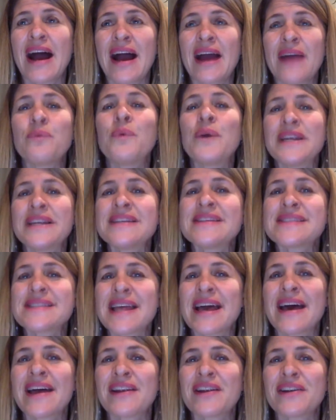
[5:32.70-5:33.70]
witness
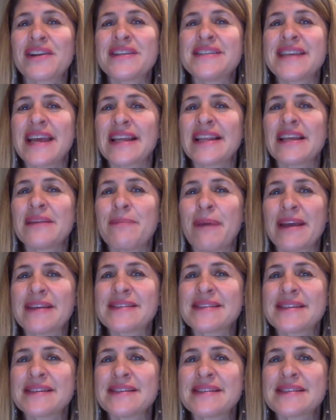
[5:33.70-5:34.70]
that on a daily
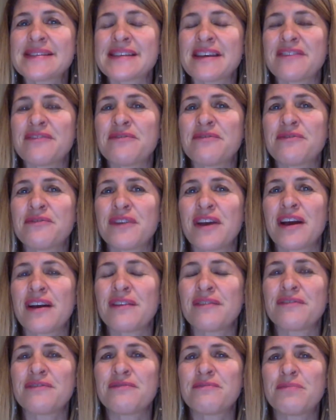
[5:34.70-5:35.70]
basis
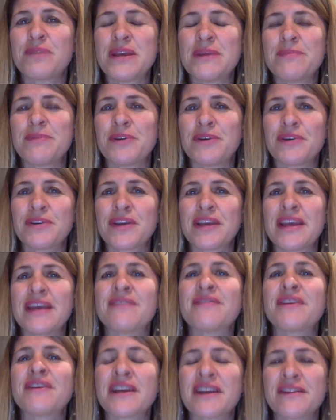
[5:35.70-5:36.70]
of people
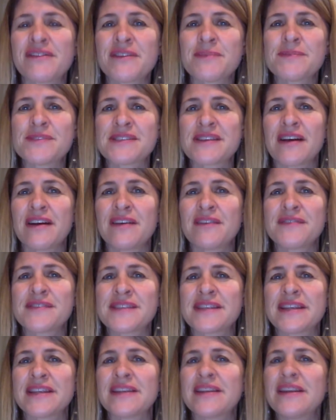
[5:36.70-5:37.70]
giving of themselves
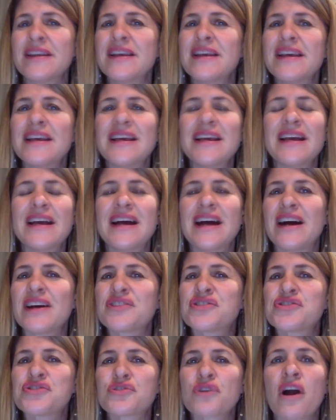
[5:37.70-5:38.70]
and
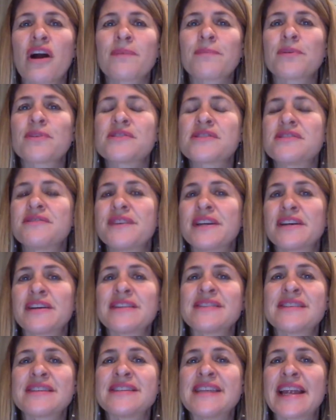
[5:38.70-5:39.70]
strong
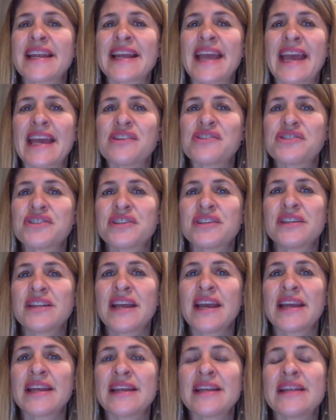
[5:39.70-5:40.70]
perseverance and dedication,
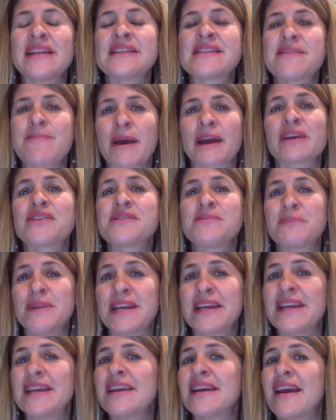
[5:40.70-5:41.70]
and it inspires
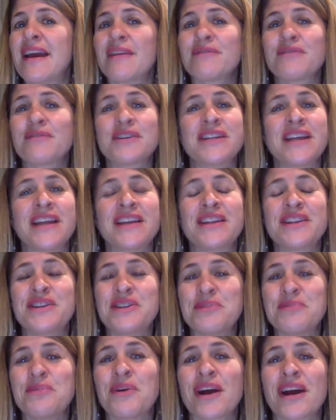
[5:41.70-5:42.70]
me every day to do
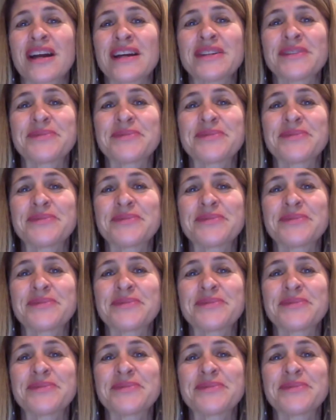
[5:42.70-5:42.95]
more.